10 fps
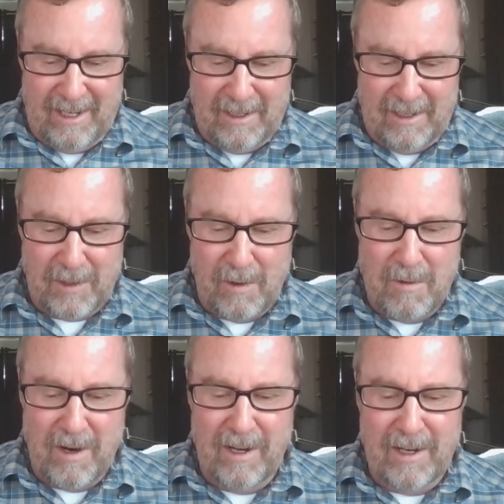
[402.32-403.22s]

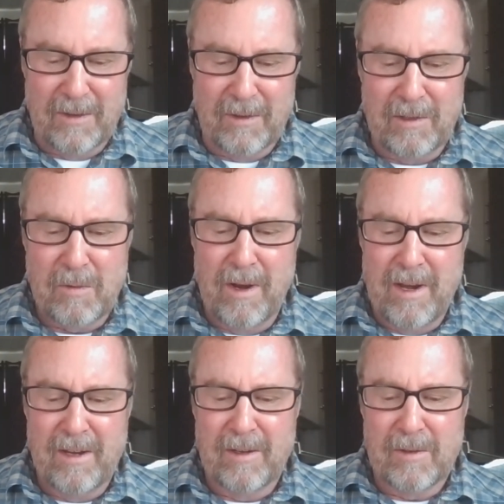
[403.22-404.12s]
So this one
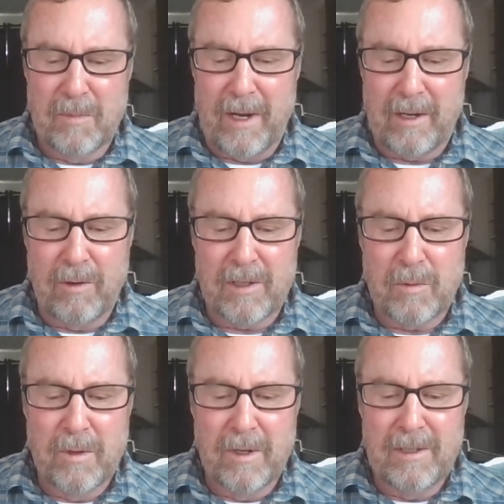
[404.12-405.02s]
is by Chris
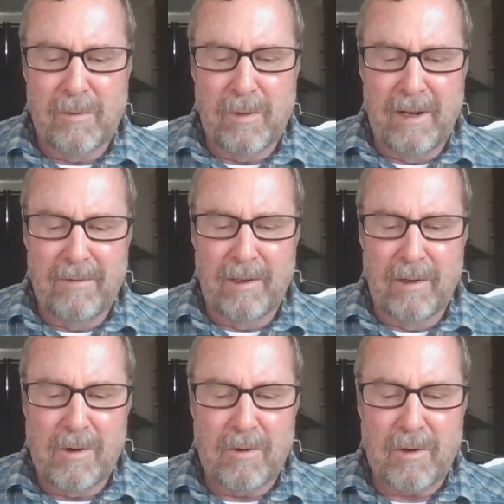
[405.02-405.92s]
Woods, and we have a
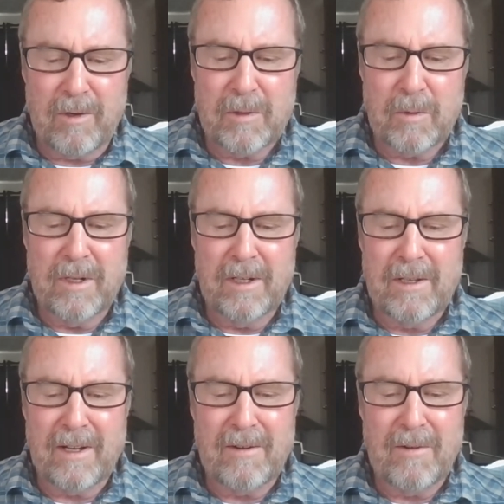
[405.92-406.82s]
local Chris Woods.
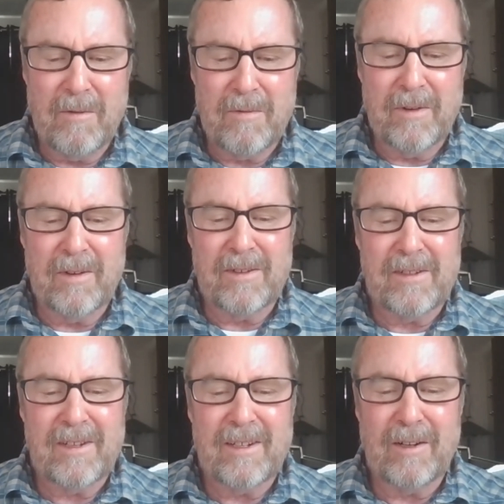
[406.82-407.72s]
I don't know if it
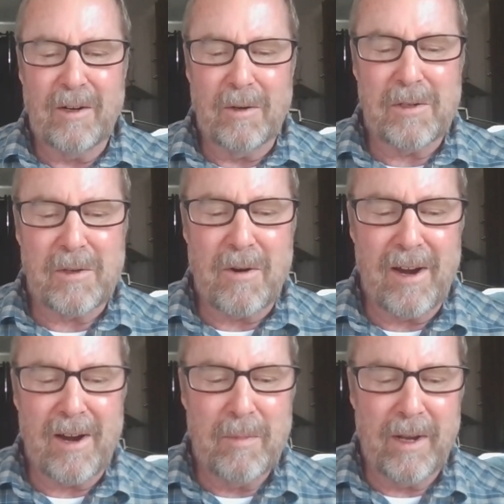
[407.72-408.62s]
was her
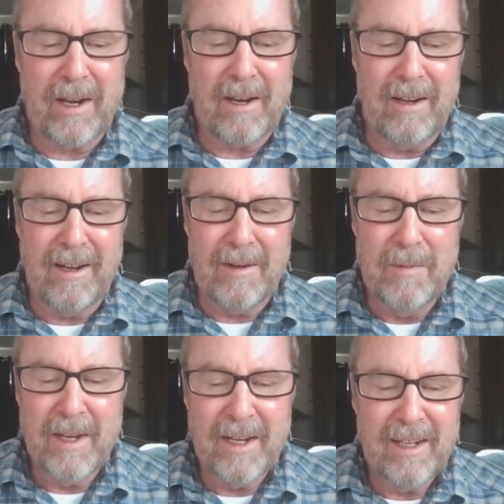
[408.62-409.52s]
story, but
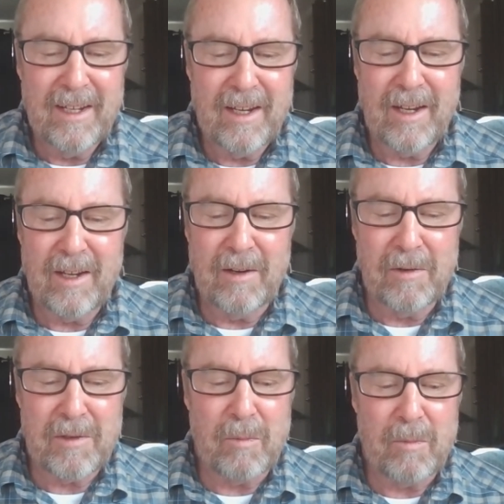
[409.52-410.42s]

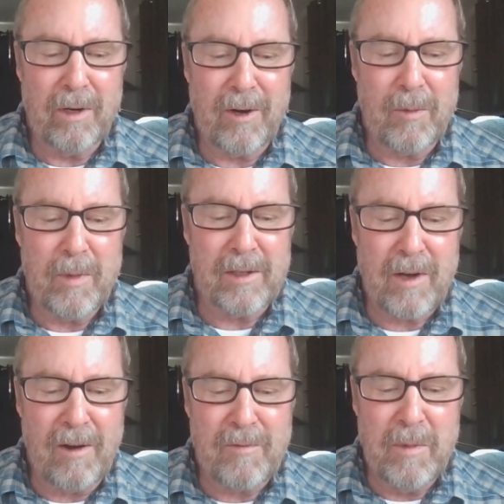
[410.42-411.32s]
here's the blurb. It's
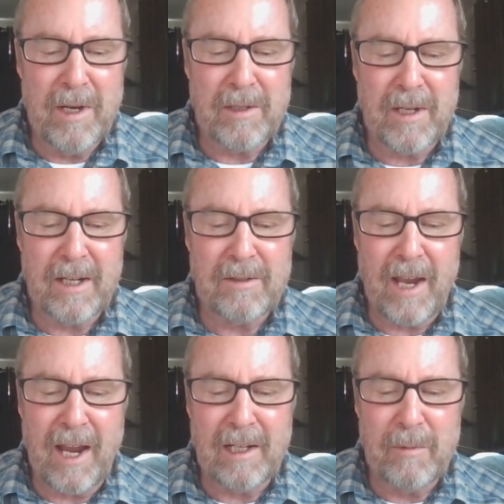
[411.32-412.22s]
hard for me to say
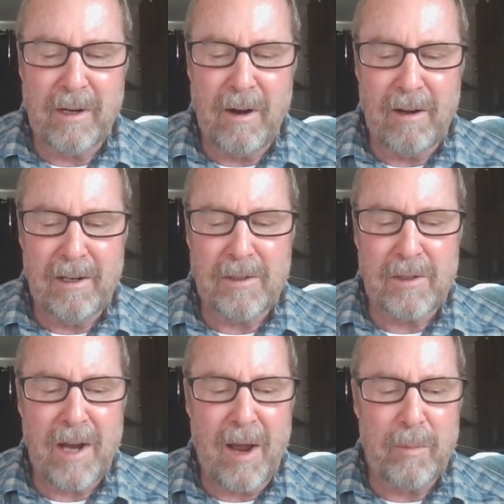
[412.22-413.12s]
exactly when gardening
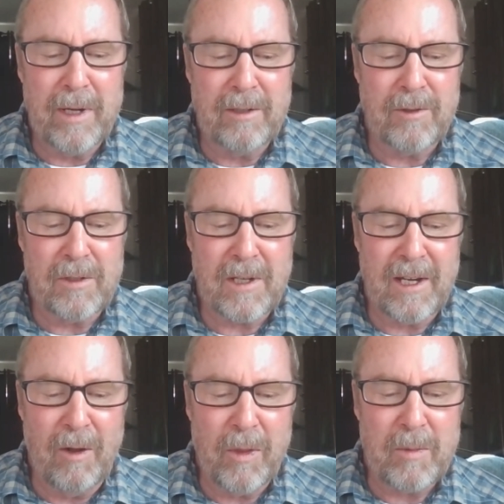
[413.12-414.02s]
stopped being just a
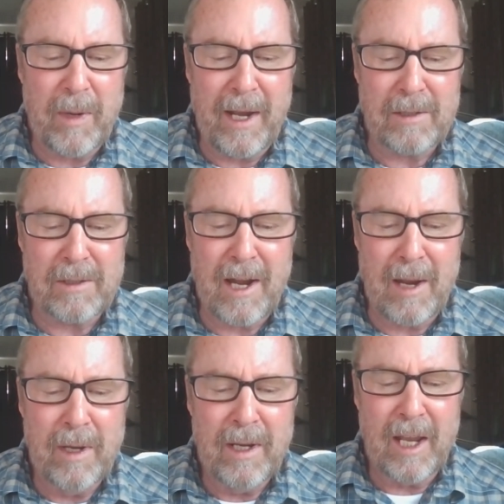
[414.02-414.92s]
healthy
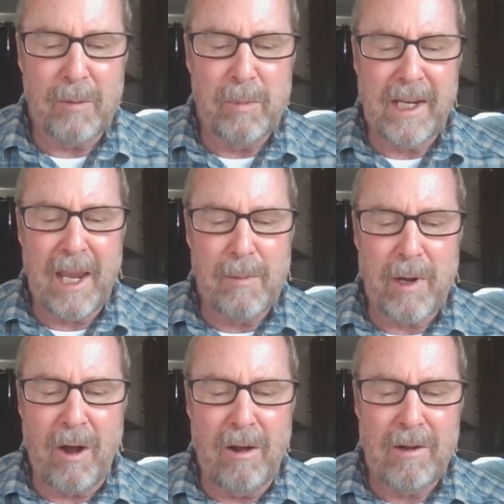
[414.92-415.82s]
pastime and became an
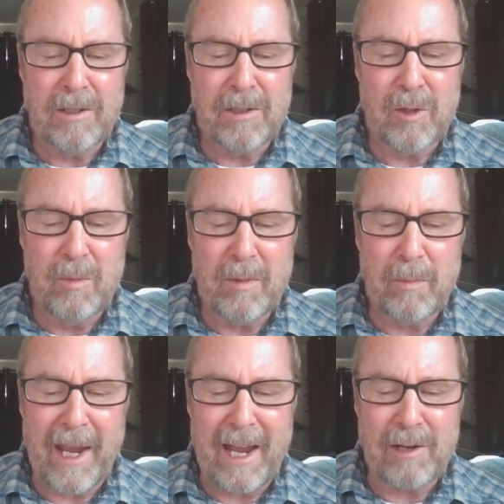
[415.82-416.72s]
all-consuming
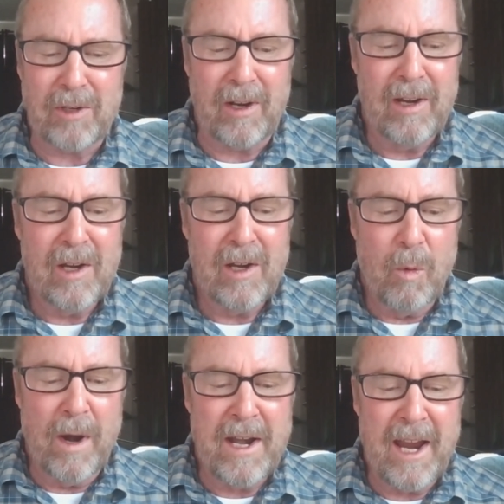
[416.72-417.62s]
passion.
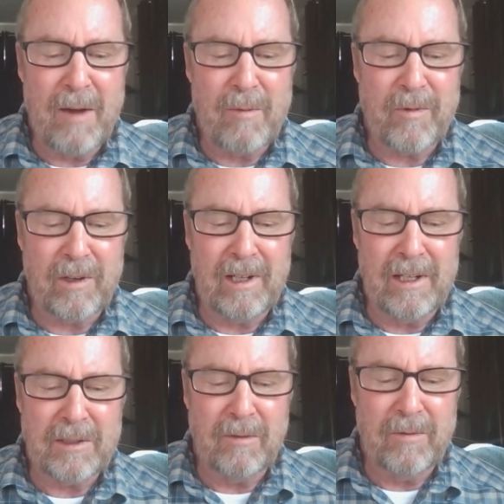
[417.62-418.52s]
One day I'm
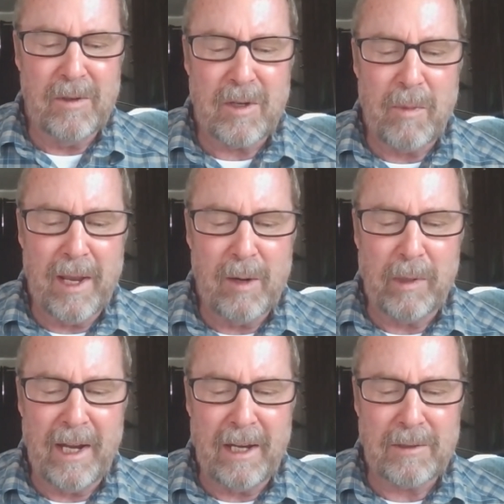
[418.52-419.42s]
fertilizing a few tomato
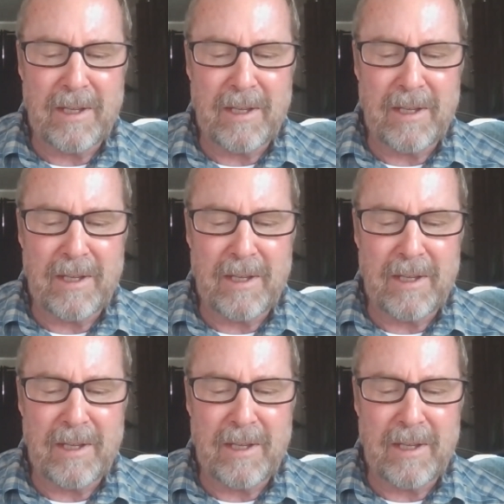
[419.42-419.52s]
plants.